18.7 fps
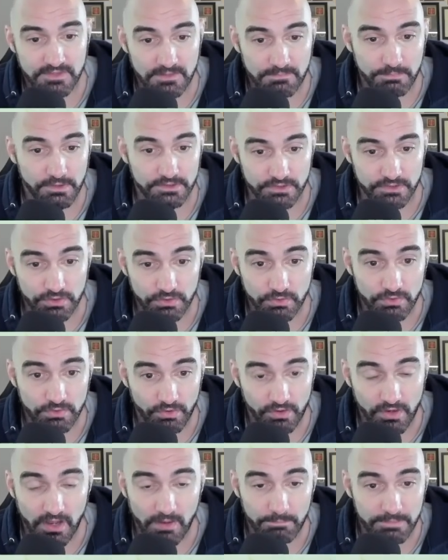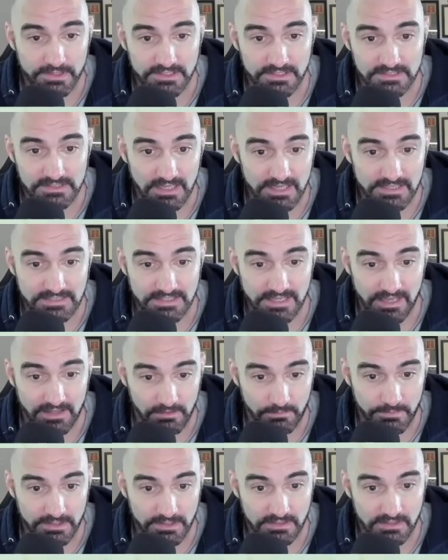platoon or company-sized
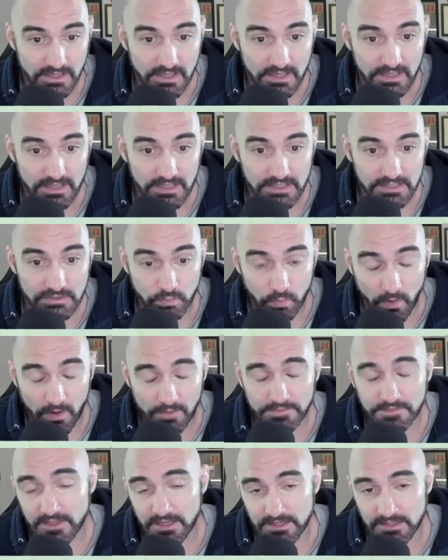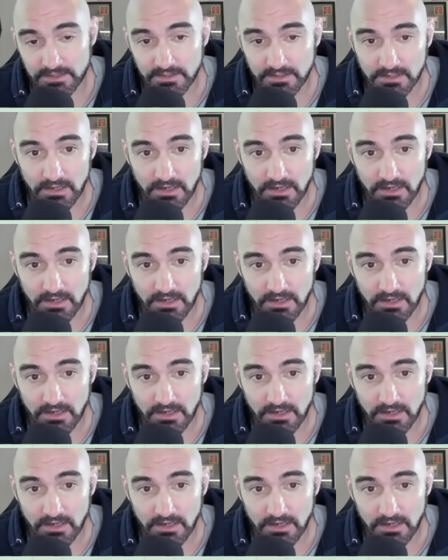element is one thing.